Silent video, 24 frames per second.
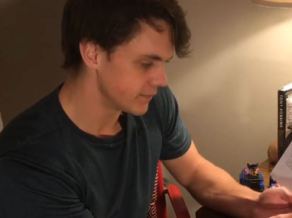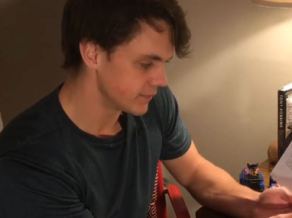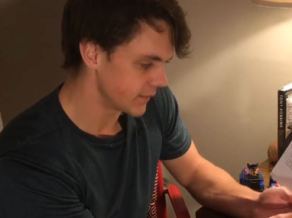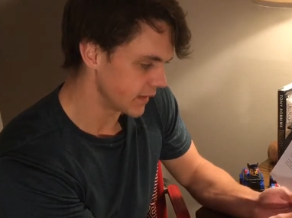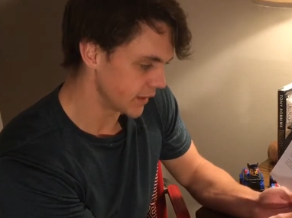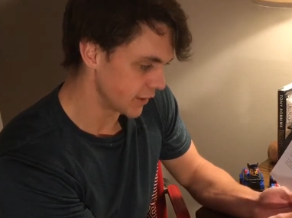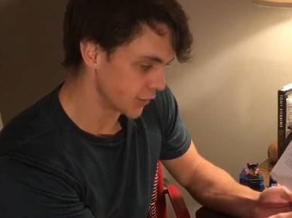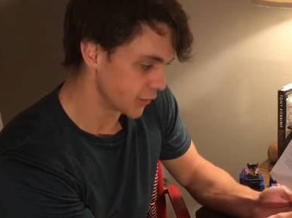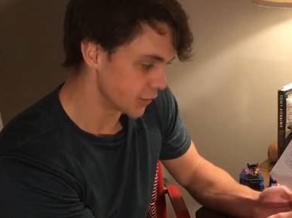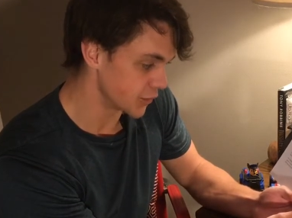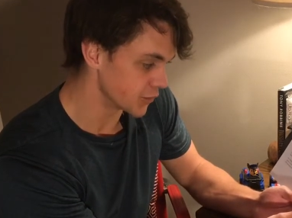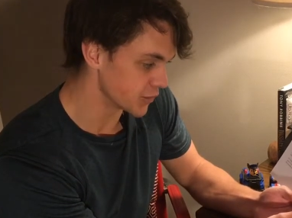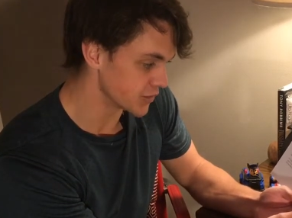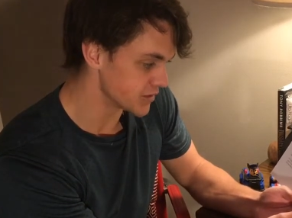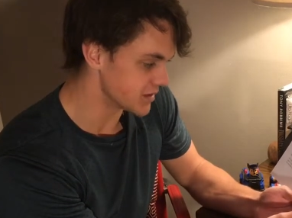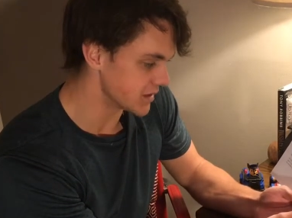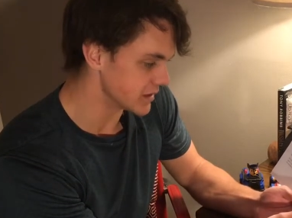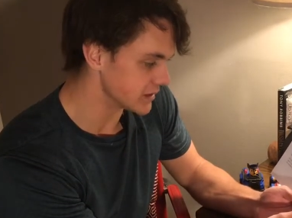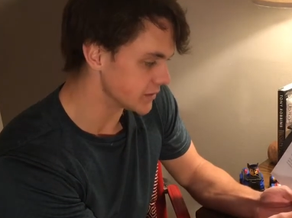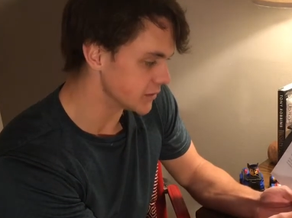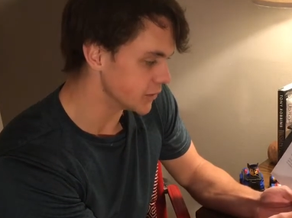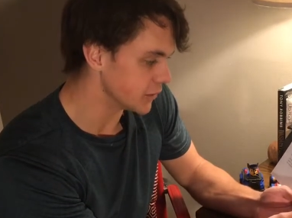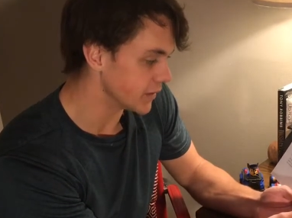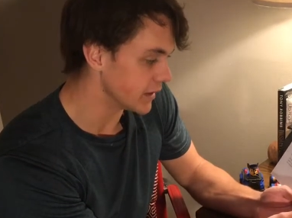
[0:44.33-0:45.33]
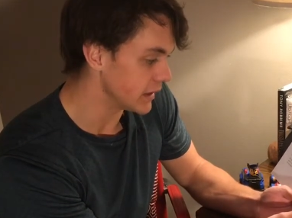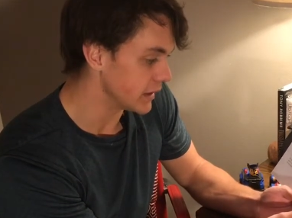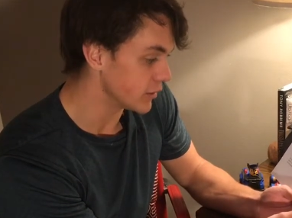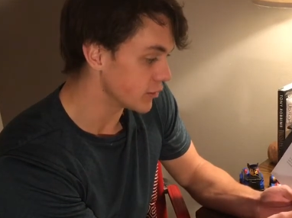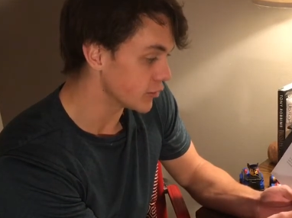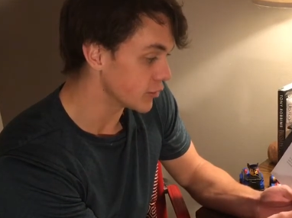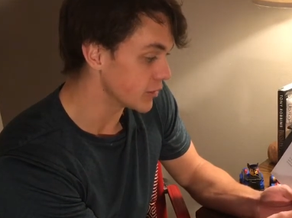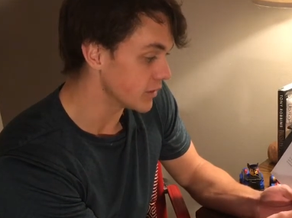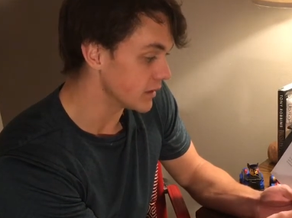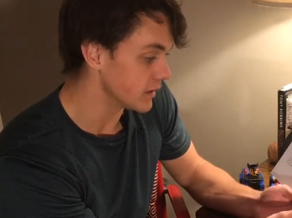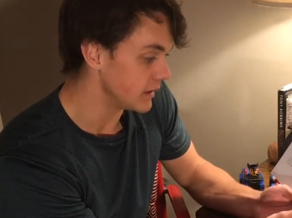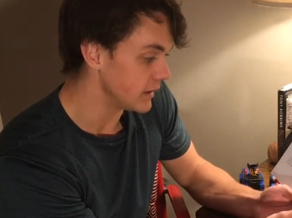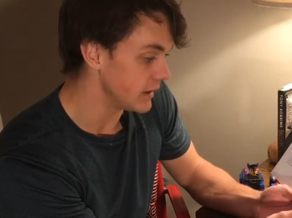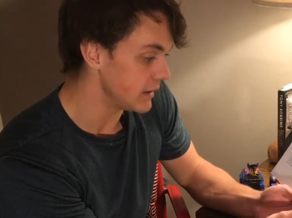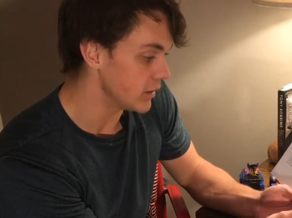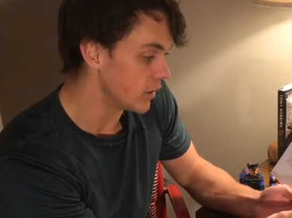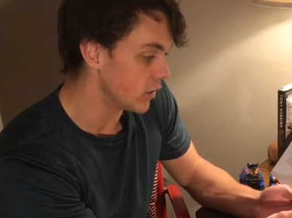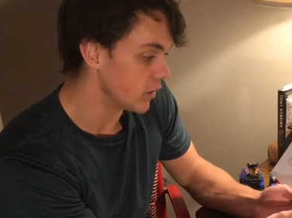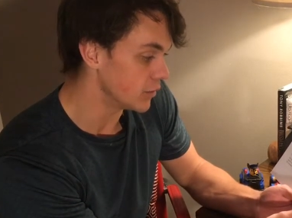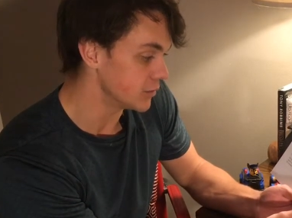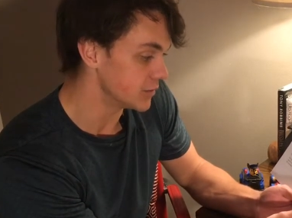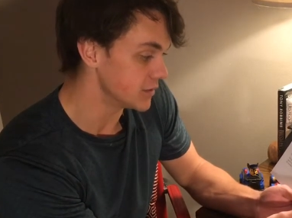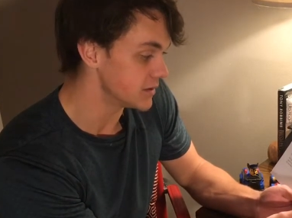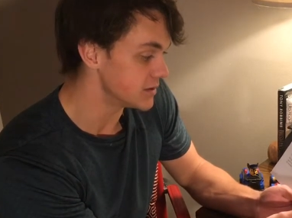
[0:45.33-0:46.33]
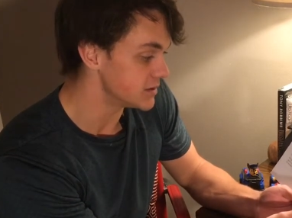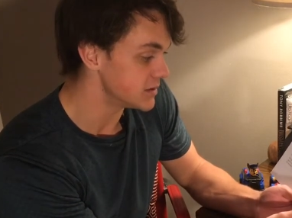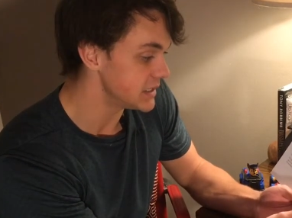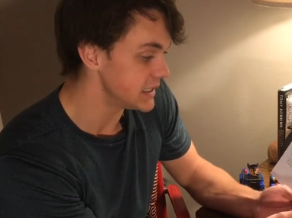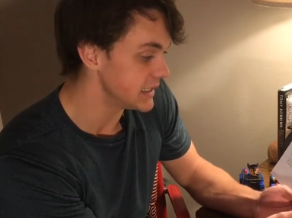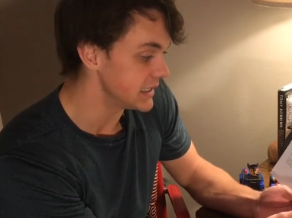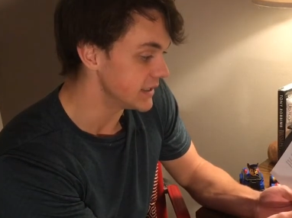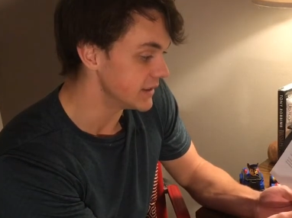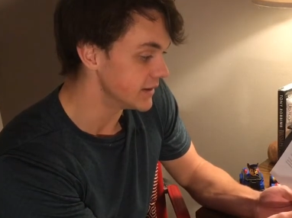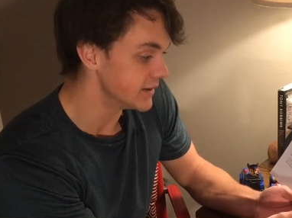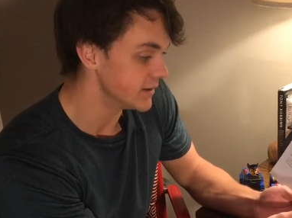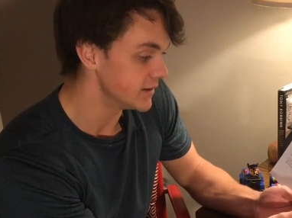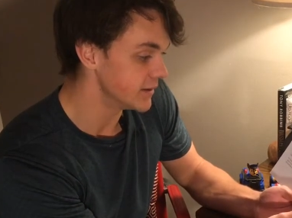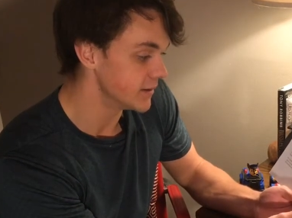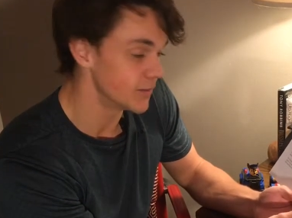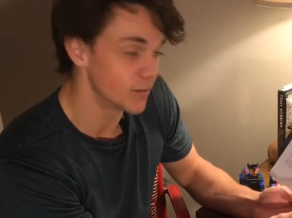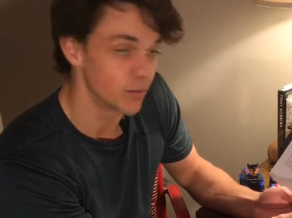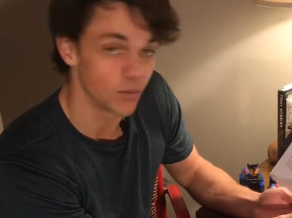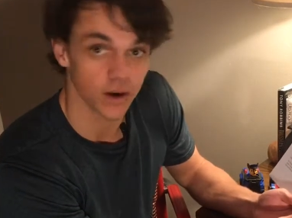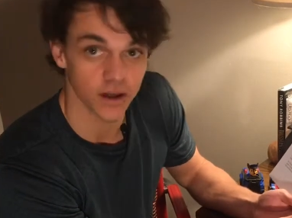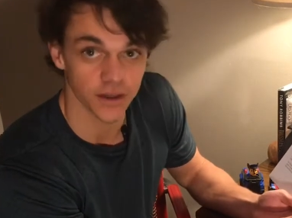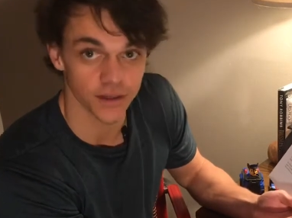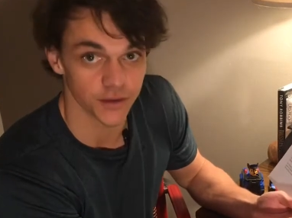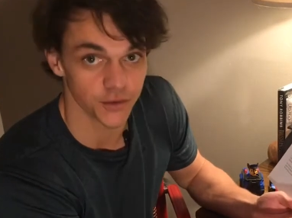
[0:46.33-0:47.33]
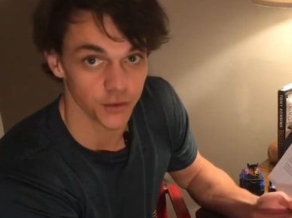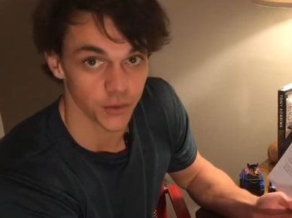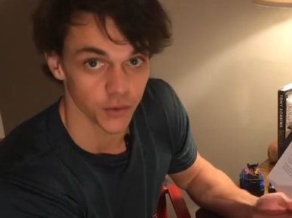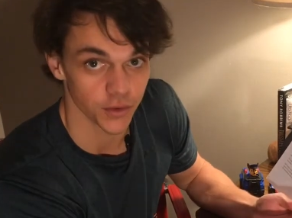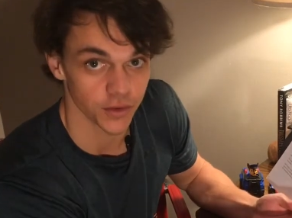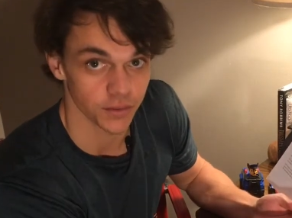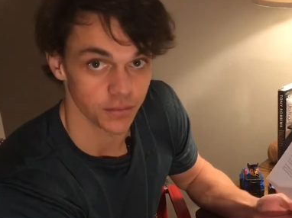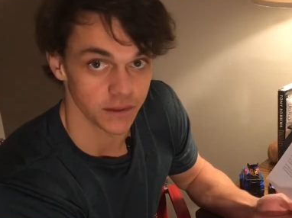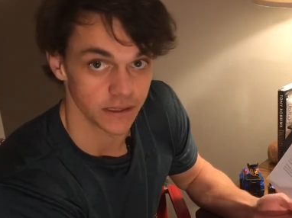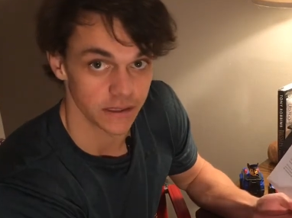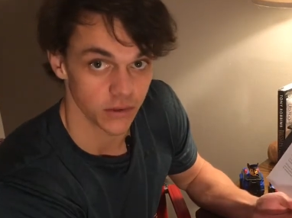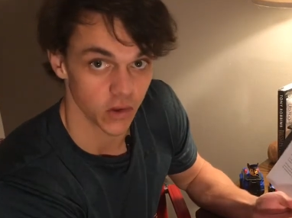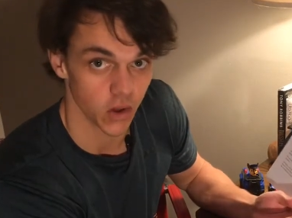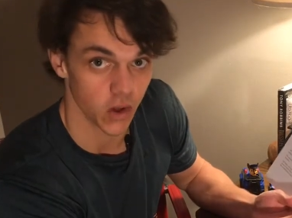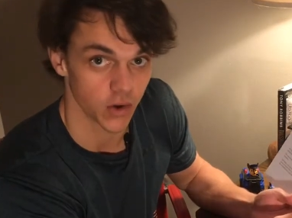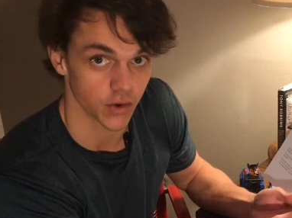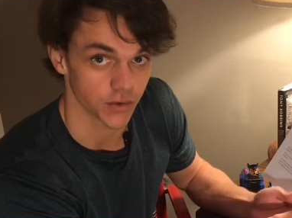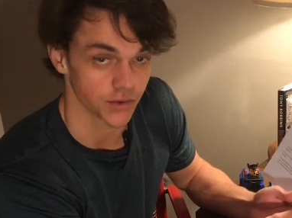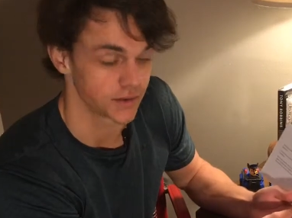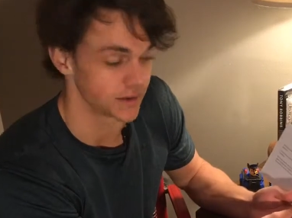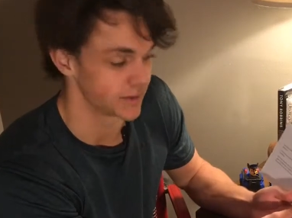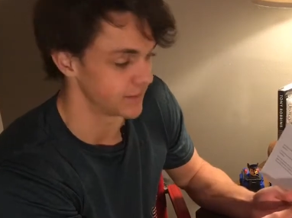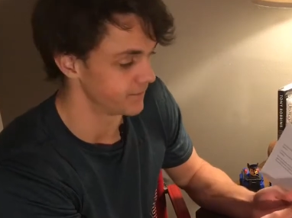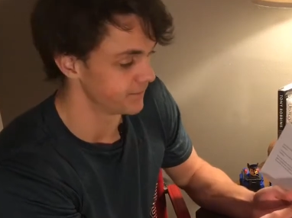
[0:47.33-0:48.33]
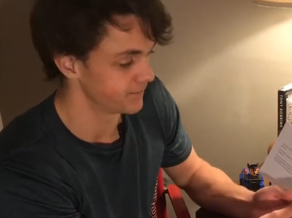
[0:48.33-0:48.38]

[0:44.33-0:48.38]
he couldn't resist looking through the keyhole to see why the door had been locked.